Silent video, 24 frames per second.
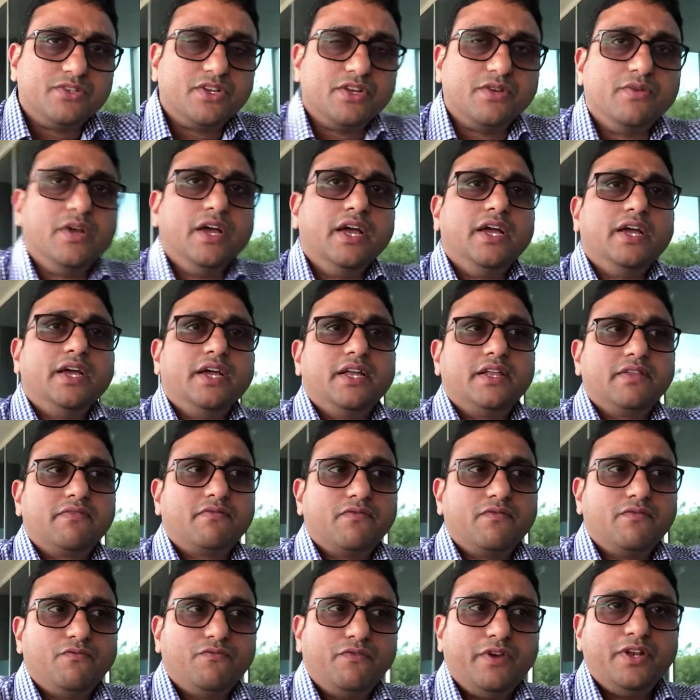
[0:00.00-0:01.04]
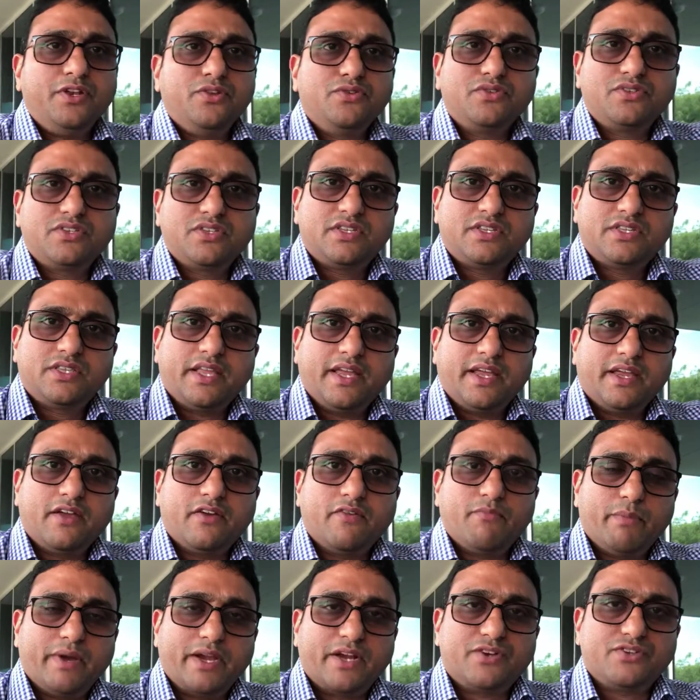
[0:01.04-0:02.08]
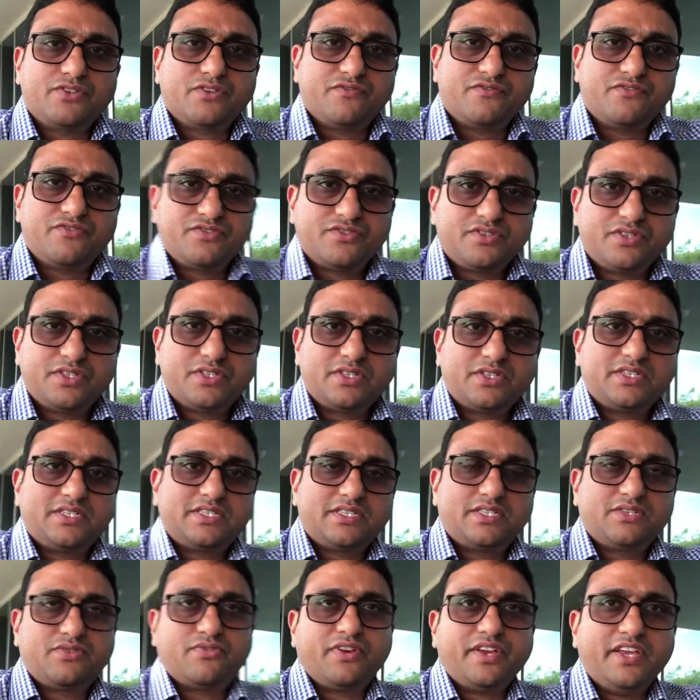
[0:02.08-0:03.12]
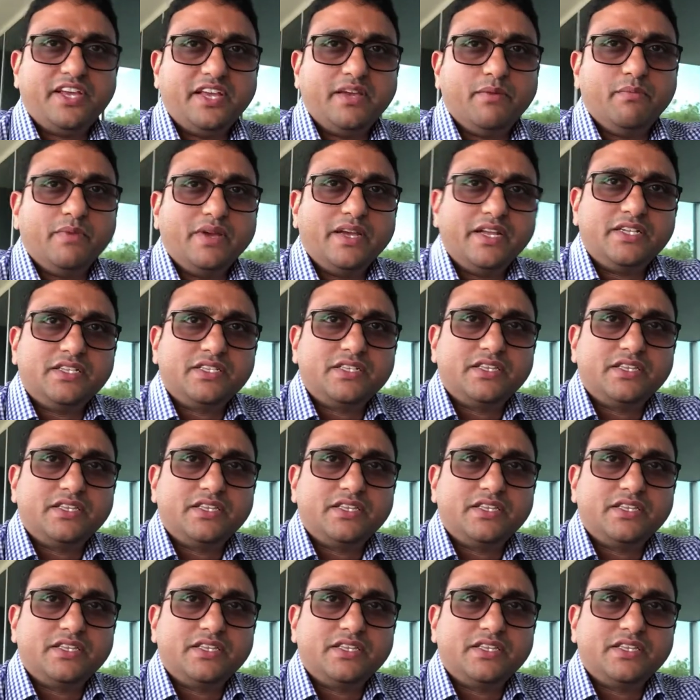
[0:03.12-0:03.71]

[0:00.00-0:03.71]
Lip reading: So when you think Microsoft Stream,